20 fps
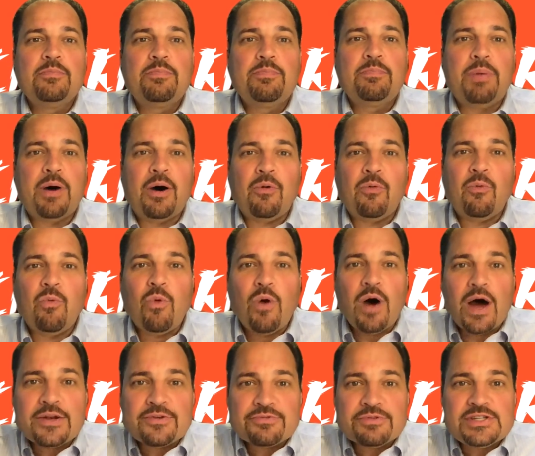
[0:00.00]
but
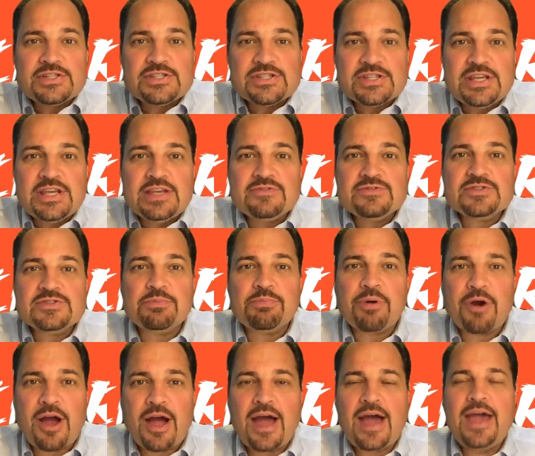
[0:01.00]
one receives the
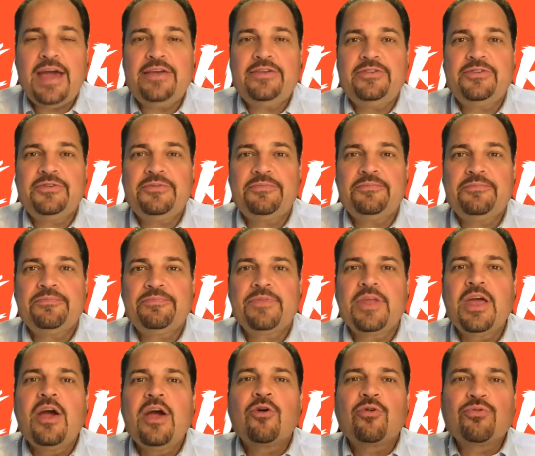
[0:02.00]
prize?
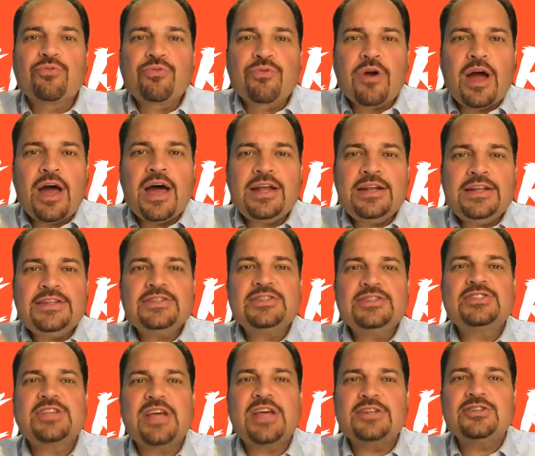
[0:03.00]
run in
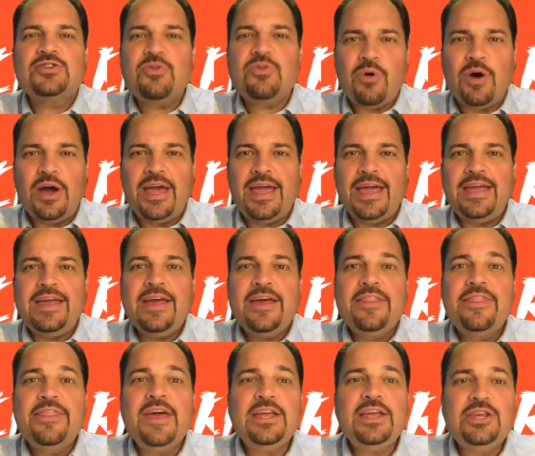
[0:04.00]
such a way
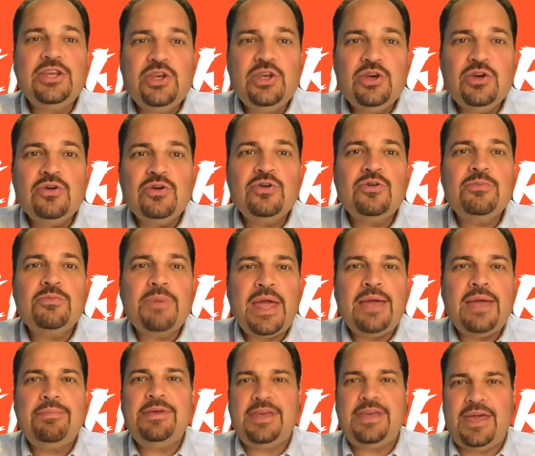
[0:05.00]
that you
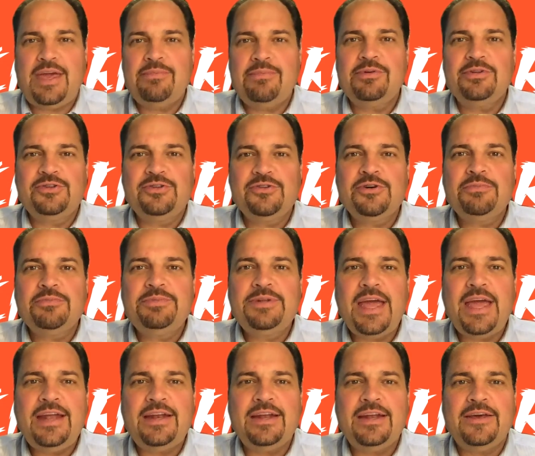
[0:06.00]
may be able to
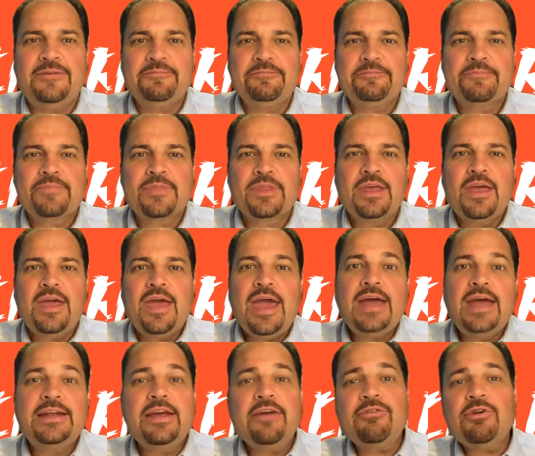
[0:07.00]
obtain it.
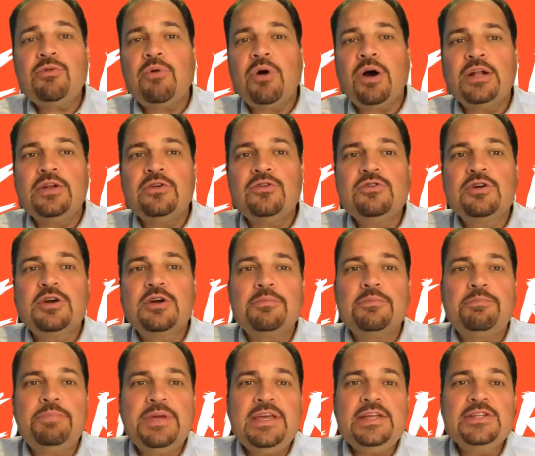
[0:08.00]
And everyone who
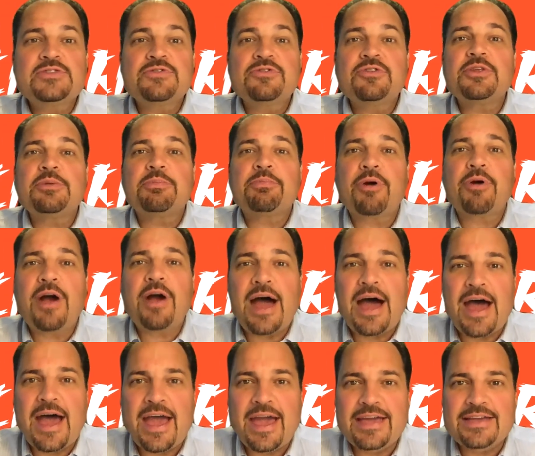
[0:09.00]
competes for the
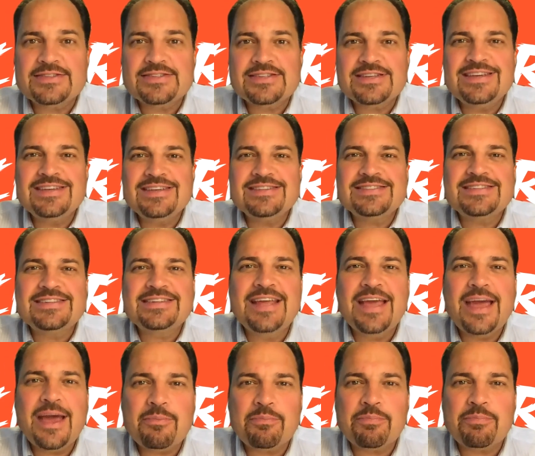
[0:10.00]
prize is
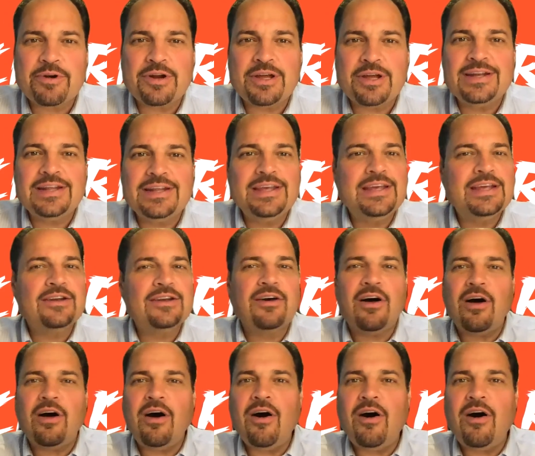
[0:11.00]
temperate in
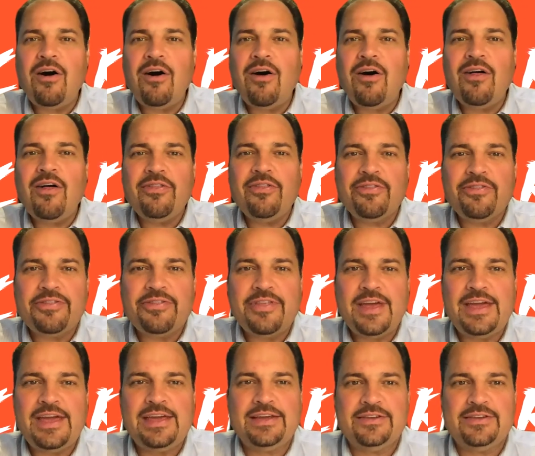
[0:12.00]
all
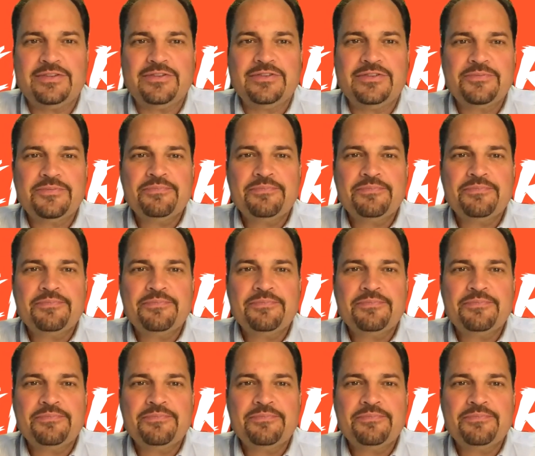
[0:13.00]
things.